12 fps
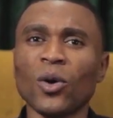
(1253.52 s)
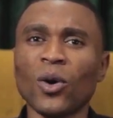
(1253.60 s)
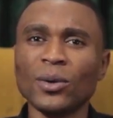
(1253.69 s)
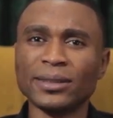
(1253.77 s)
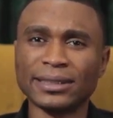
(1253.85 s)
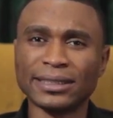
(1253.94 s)

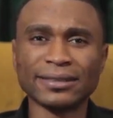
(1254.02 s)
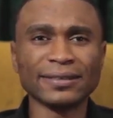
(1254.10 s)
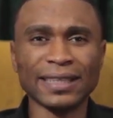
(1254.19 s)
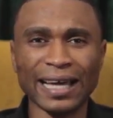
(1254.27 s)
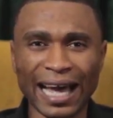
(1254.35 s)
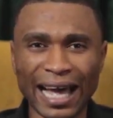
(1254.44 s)

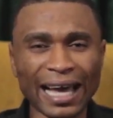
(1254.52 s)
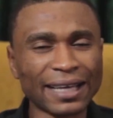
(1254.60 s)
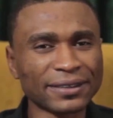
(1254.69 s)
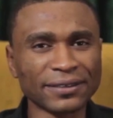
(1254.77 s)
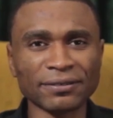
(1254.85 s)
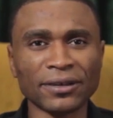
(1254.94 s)
until the
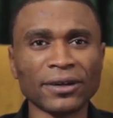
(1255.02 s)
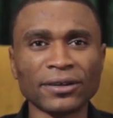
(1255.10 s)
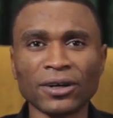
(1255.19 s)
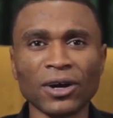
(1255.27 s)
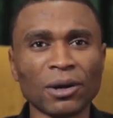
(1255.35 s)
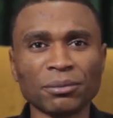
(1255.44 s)
hand of
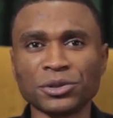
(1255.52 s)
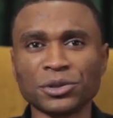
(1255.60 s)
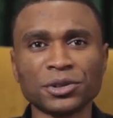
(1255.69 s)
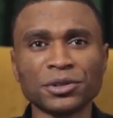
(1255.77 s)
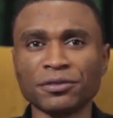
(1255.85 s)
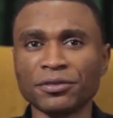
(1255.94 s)
God
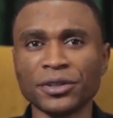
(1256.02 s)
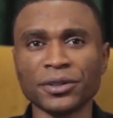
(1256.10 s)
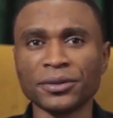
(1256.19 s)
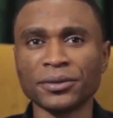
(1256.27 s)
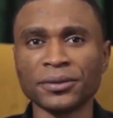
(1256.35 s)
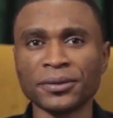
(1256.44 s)
comes through for
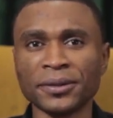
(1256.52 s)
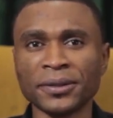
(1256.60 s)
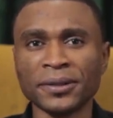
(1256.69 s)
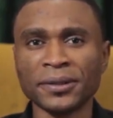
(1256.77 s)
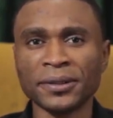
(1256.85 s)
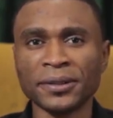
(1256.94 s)
you.
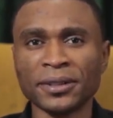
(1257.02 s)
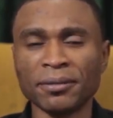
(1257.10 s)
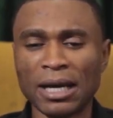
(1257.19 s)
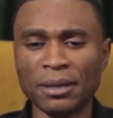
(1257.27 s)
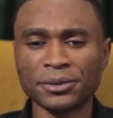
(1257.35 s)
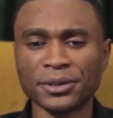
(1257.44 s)

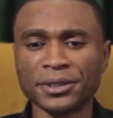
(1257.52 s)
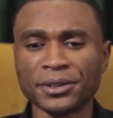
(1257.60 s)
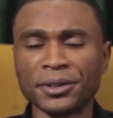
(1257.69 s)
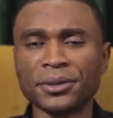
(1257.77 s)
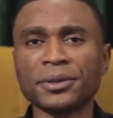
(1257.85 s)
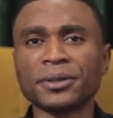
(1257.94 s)
The Bible
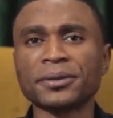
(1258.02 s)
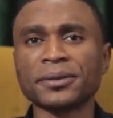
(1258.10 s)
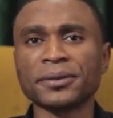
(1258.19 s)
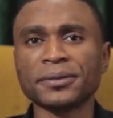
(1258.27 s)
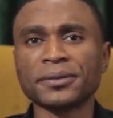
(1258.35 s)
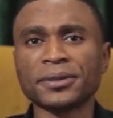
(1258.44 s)
says in Luke
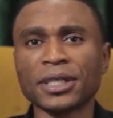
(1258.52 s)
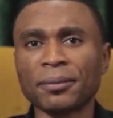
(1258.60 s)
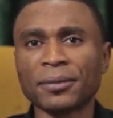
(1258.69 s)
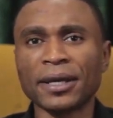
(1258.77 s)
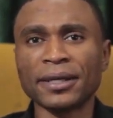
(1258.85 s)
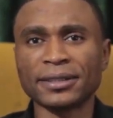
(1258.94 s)

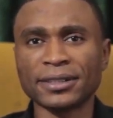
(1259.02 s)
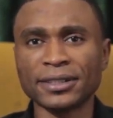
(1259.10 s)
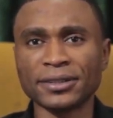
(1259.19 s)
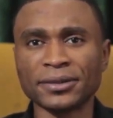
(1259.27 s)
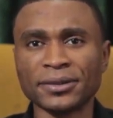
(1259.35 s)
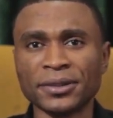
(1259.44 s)
chapter
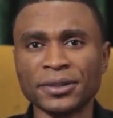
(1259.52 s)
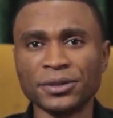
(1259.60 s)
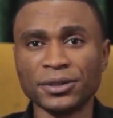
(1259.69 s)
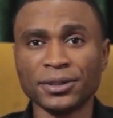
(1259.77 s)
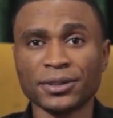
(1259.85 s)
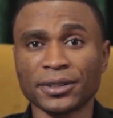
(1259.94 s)
18,
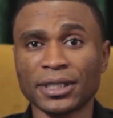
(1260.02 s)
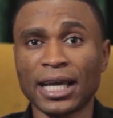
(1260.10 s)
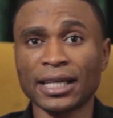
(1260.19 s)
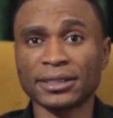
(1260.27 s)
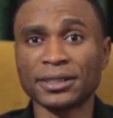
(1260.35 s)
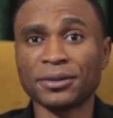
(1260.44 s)
Jesus
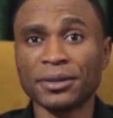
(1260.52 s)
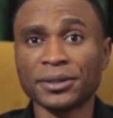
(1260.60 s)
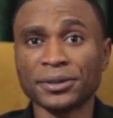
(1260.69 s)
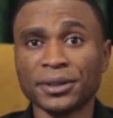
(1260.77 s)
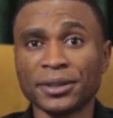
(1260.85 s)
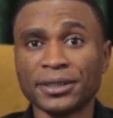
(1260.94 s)
asked the
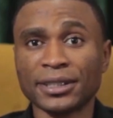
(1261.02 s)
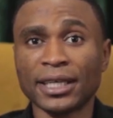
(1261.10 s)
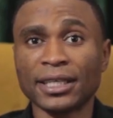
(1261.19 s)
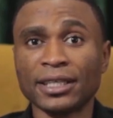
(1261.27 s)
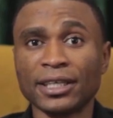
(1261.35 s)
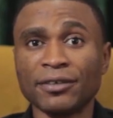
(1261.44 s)
question. He
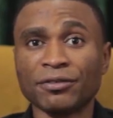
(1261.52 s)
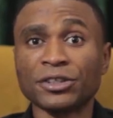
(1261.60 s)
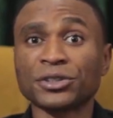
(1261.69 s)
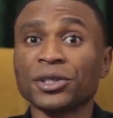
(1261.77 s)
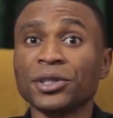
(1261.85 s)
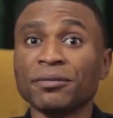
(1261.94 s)
said, if
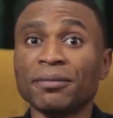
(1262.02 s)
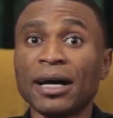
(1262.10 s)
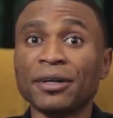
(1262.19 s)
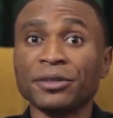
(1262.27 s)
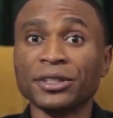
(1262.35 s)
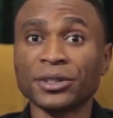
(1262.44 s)
the Son of
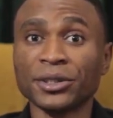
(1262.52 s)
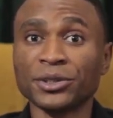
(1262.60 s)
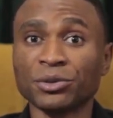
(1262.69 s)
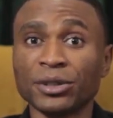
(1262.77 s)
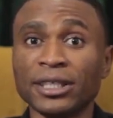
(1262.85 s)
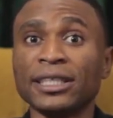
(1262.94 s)
Man
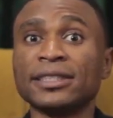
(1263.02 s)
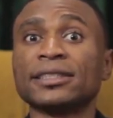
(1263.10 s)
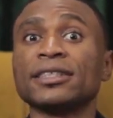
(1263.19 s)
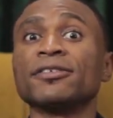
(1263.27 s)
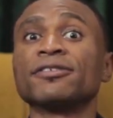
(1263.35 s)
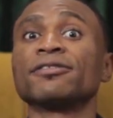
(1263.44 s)
returns, will he
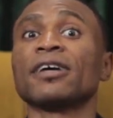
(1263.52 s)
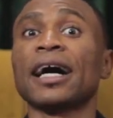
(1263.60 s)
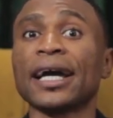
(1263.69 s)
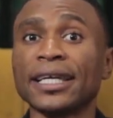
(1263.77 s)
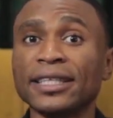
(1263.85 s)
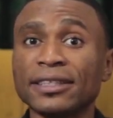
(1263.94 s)
still
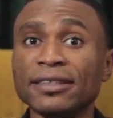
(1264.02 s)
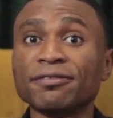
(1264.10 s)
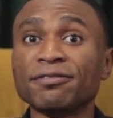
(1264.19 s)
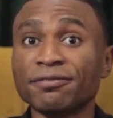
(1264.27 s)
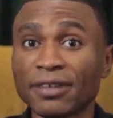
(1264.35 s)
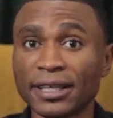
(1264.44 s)
find
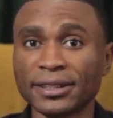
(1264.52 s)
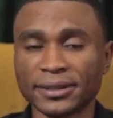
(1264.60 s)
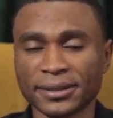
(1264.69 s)
faith?